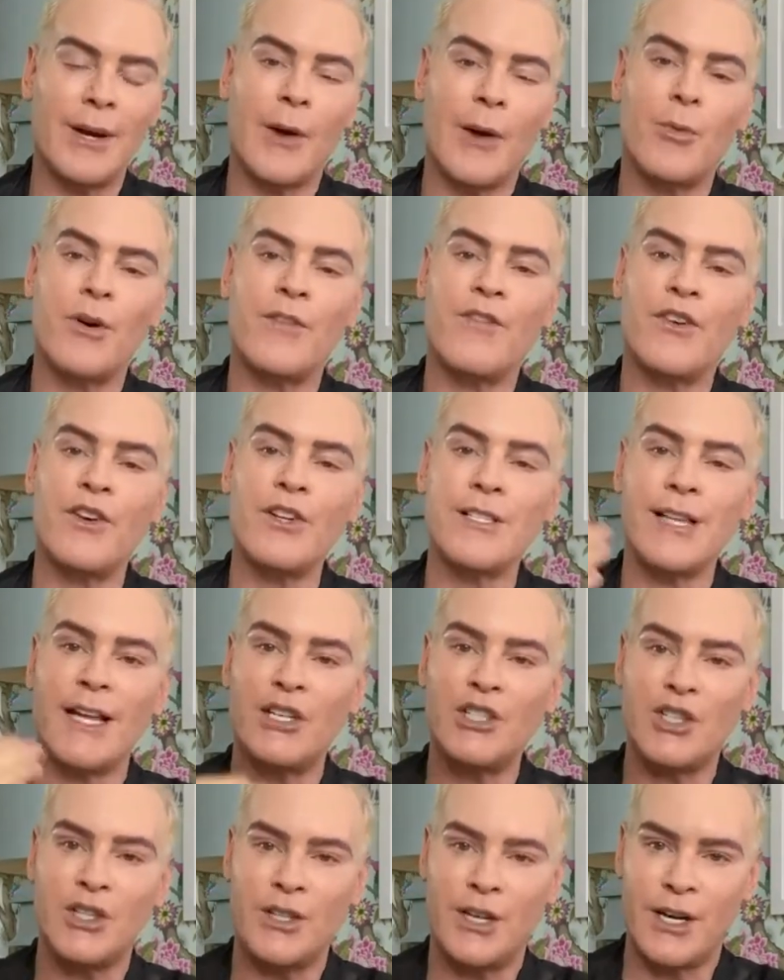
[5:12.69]
and I reverse
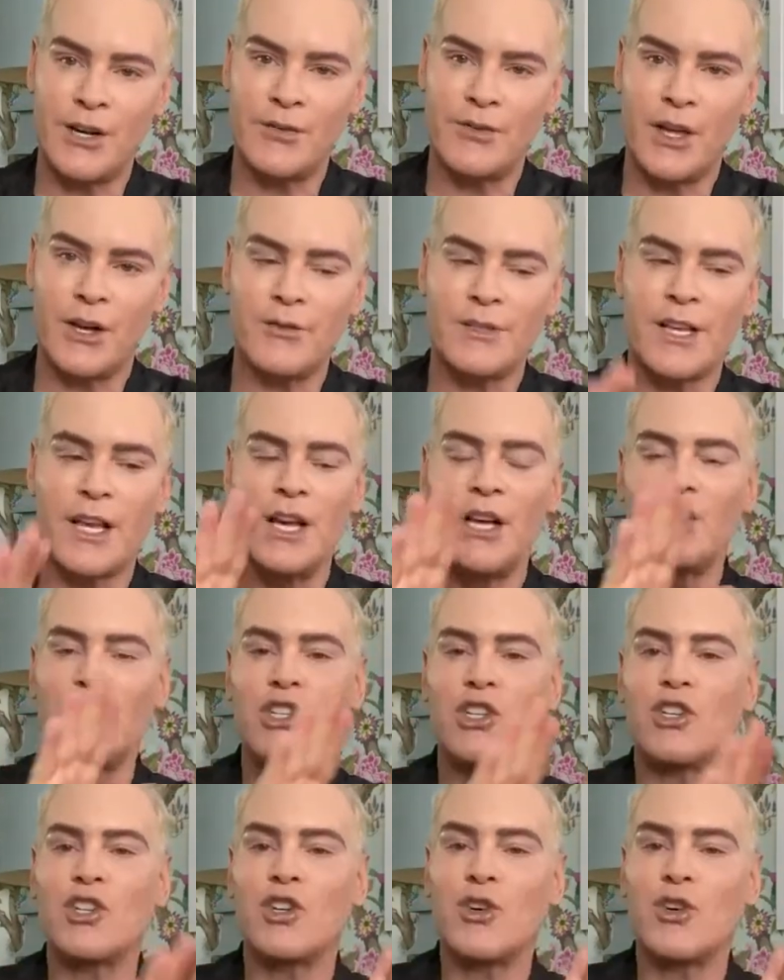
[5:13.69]
engineered those to